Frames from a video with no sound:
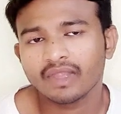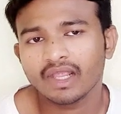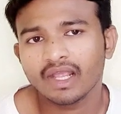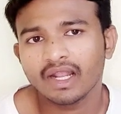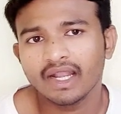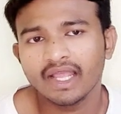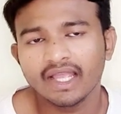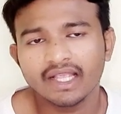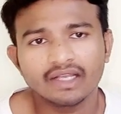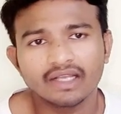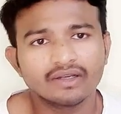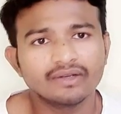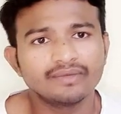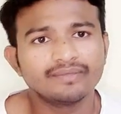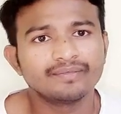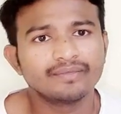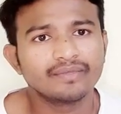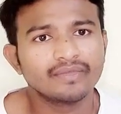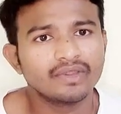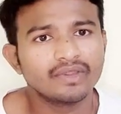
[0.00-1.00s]
Like
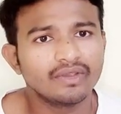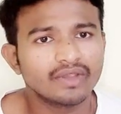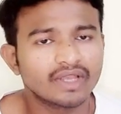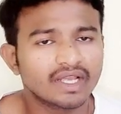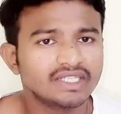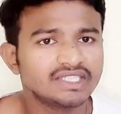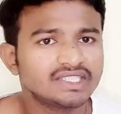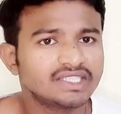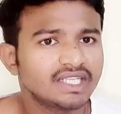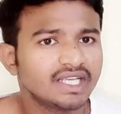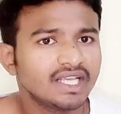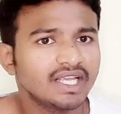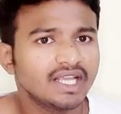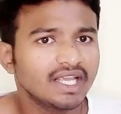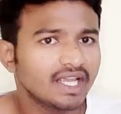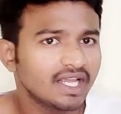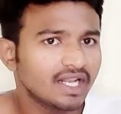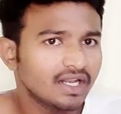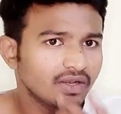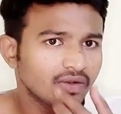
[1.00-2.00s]
you can see
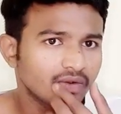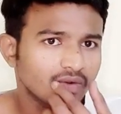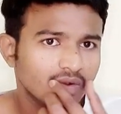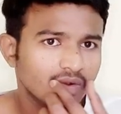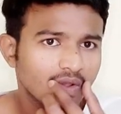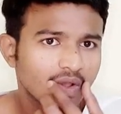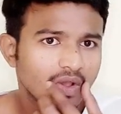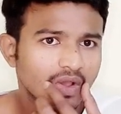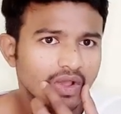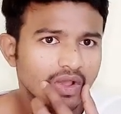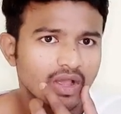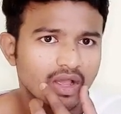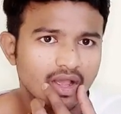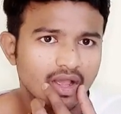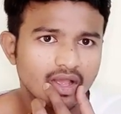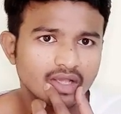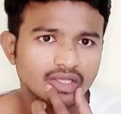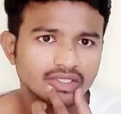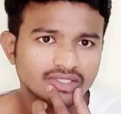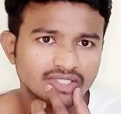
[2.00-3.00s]
in
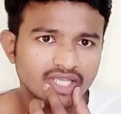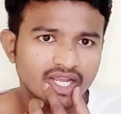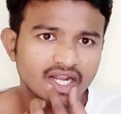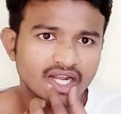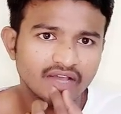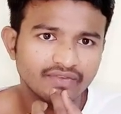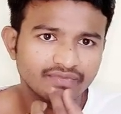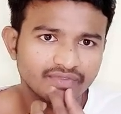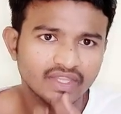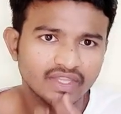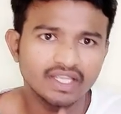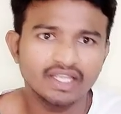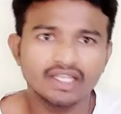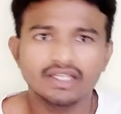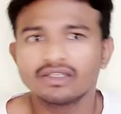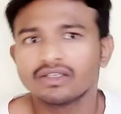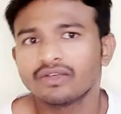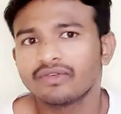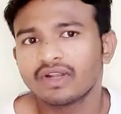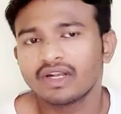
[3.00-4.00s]
side of
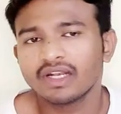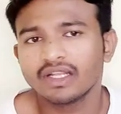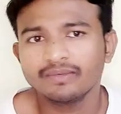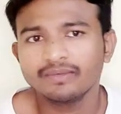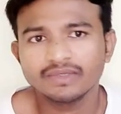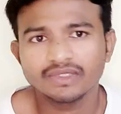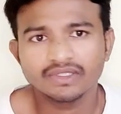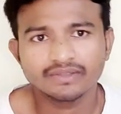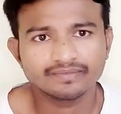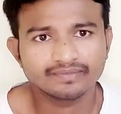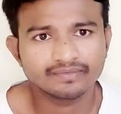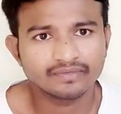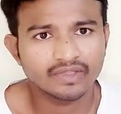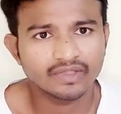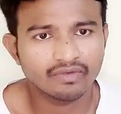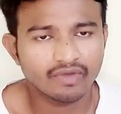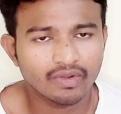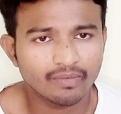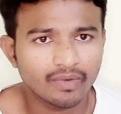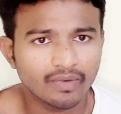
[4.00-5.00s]
your lips,
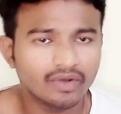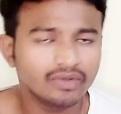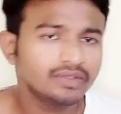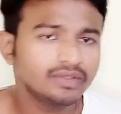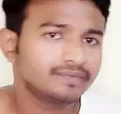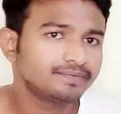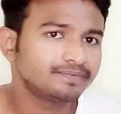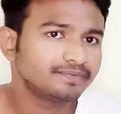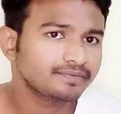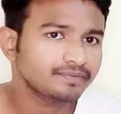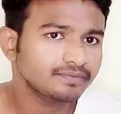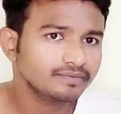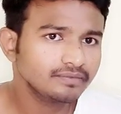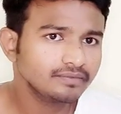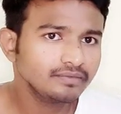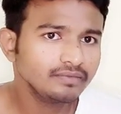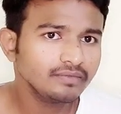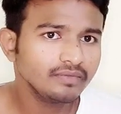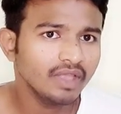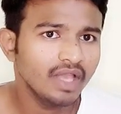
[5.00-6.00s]
your mouth,
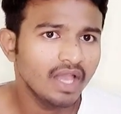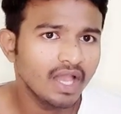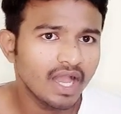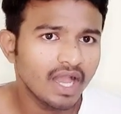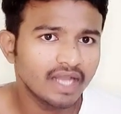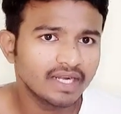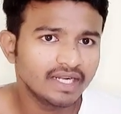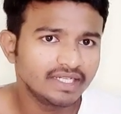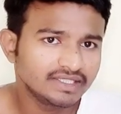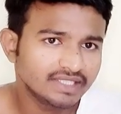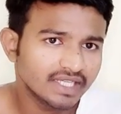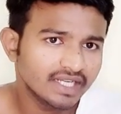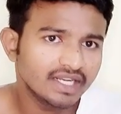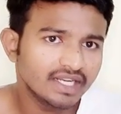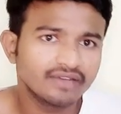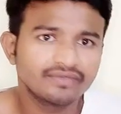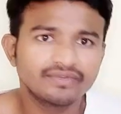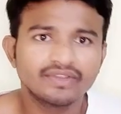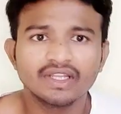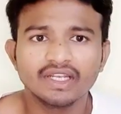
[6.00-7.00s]
and inside
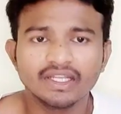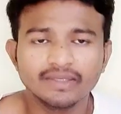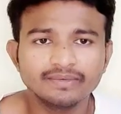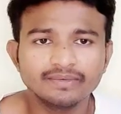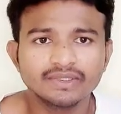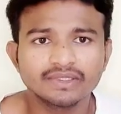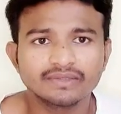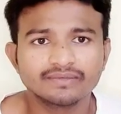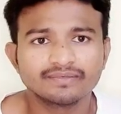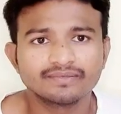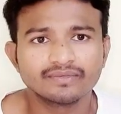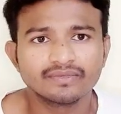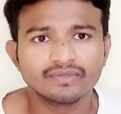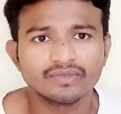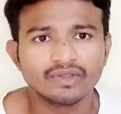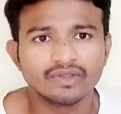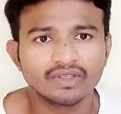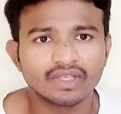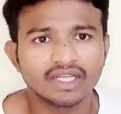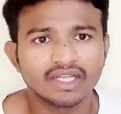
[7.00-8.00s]
of the lips,
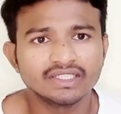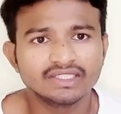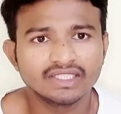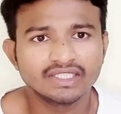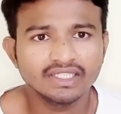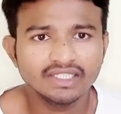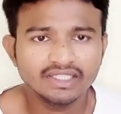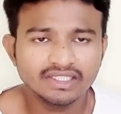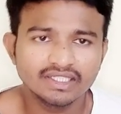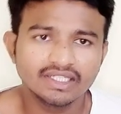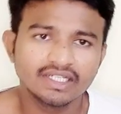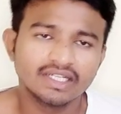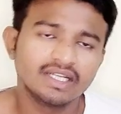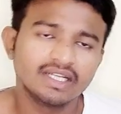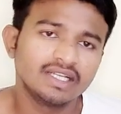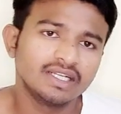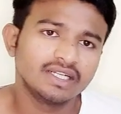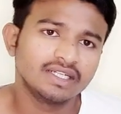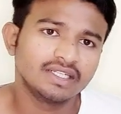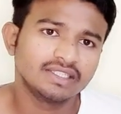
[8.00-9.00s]
you can see
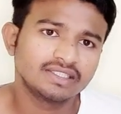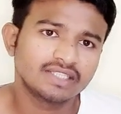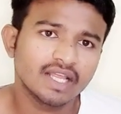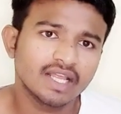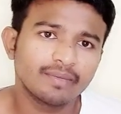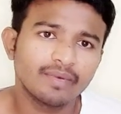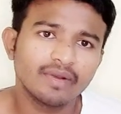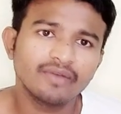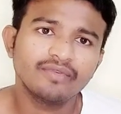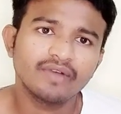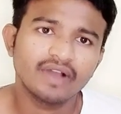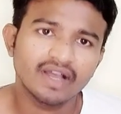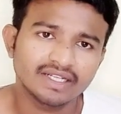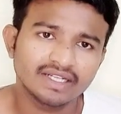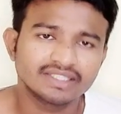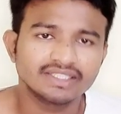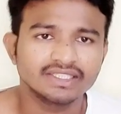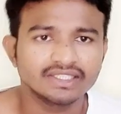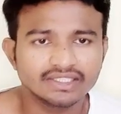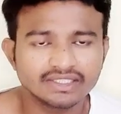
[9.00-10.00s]
this type of
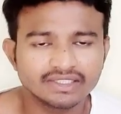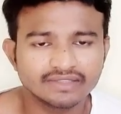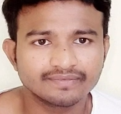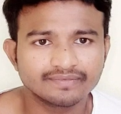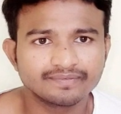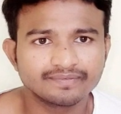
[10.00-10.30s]
ulcers.